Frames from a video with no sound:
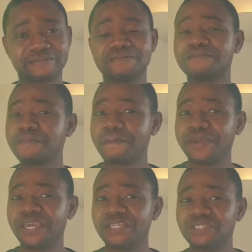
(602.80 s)
paid on
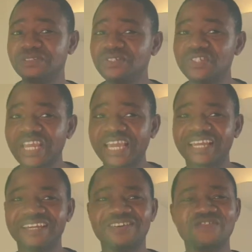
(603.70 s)
YouTube?
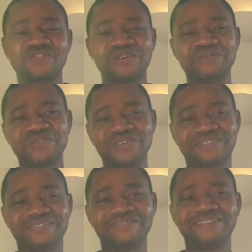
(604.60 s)
I'm happy I'm one of
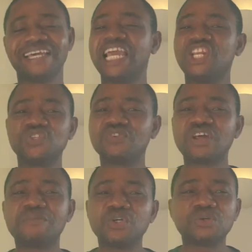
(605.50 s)
the ones who
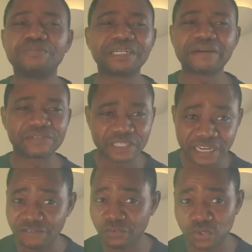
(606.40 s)
have just started
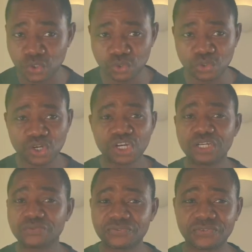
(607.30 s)
and also,
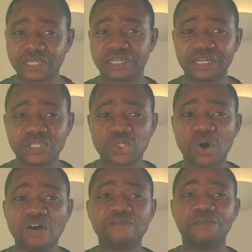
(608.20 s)

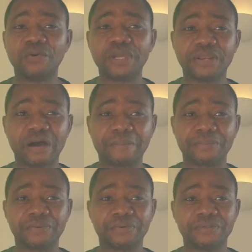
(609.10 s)
getting
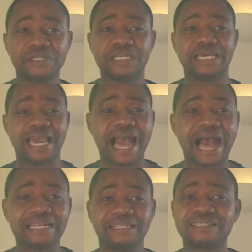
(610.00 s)
pay check
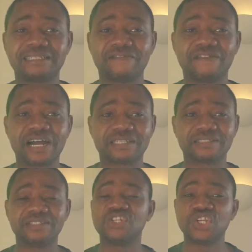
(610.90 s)
from
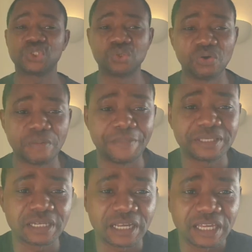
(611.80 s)
YouTube. In this video, I'm
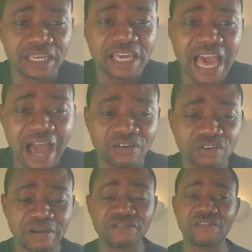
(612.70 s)
going to break everything down
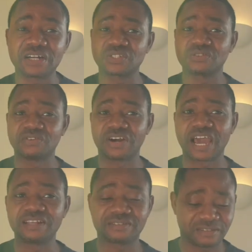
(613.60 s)
for you. The
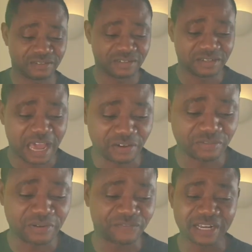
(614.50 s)
secret
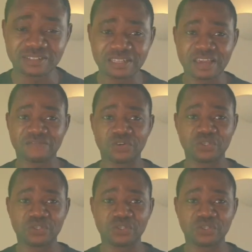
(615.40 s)
of blowing up.